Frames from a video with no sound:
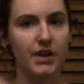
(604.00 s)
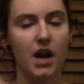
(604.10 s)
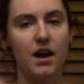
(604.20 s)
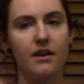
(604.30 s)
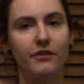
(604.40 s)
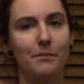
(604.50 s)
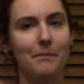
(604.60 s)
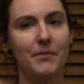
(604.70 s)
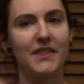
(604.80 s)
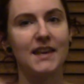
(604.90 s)
of
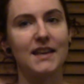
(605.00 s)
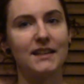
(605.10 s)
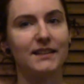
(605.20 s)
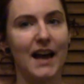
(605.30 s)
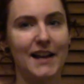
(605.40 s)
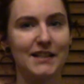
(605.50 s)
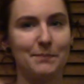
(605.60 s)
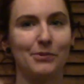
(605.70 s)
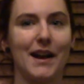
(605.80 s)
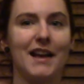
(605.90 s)
the Lion's
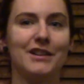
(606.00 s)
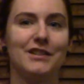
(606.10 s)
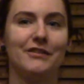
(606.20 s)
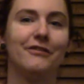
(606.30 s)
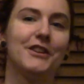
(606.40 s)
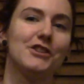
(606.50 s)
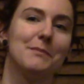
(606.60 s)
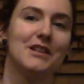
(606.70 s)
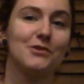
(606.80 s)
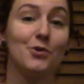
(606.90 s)
brand
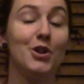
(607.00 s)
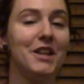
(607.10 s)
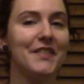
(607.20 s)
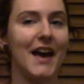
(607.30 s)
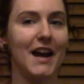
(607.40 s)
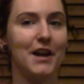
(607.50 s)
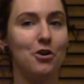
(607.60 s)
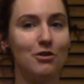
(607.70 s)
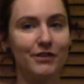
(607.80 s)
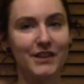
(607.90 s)
fisherman's wool that I
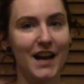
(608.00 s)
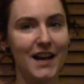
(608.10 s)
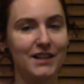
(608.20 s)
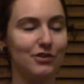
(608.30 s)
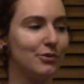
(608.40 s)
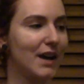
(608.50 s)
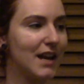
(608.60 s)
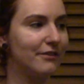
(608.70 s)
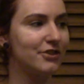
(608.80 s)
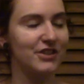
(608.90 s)
overdyed to
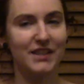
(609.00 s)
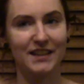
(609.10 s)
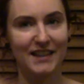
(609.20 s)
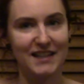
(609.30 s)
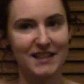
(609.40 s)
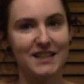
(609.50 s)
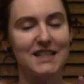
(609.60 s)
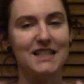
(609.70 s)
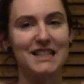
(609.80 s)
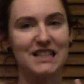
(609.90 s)
kind of just get that
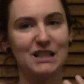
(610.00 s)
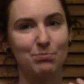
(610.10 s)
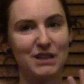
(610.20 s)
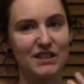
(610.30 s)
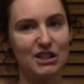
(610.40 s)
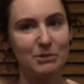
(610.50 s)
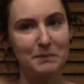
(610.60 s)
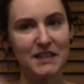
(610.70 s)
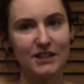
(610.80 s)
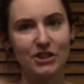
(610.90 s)
espresso
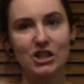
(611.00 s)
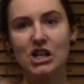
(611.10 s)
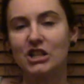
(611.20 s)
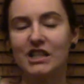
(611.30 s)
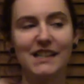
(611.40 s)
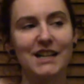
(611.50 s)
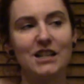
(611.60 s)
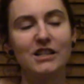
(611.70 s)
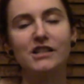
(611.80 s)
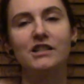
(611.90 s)
bean chocolatey
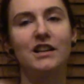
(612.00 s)
color.